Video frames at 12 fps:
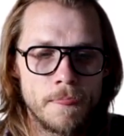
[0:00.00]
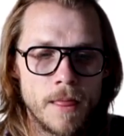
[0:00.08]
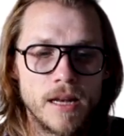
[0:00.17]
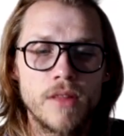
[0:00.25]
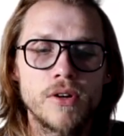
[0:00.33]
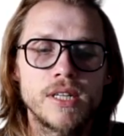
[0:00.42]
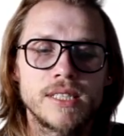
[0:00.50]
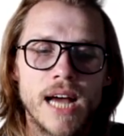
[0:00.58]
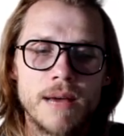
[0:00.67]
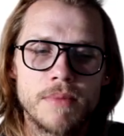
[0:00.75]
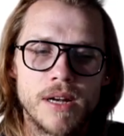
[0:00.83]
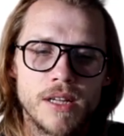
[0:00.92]
Another
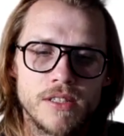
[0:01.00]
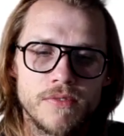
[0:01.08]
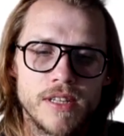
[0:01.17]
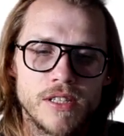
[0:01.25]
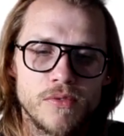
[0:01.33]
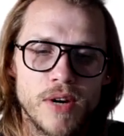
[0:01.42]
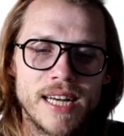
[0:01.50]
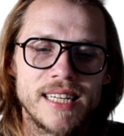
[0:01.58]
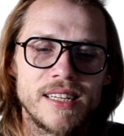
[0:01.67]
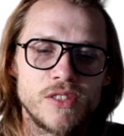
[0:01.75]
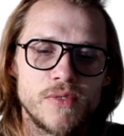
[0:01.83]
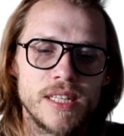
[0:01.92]
indictment on defensive
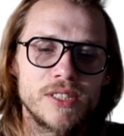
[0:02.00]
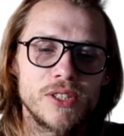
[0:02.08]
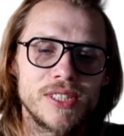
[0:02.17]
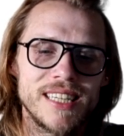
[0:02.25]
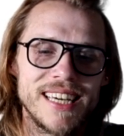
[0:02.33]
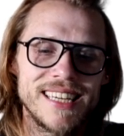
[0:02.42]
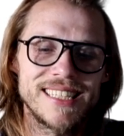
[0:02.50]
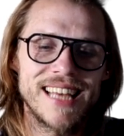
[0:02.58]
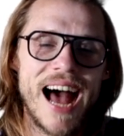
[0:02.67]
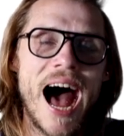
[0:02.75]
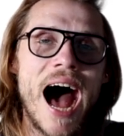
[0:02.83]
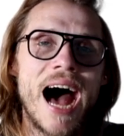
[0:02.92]
rating is Victor's is
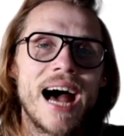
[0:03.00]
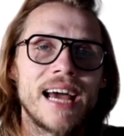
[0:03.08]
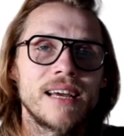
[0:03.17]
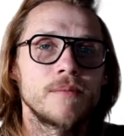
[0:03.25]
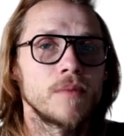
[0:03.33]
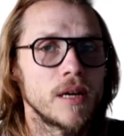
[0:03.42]
high.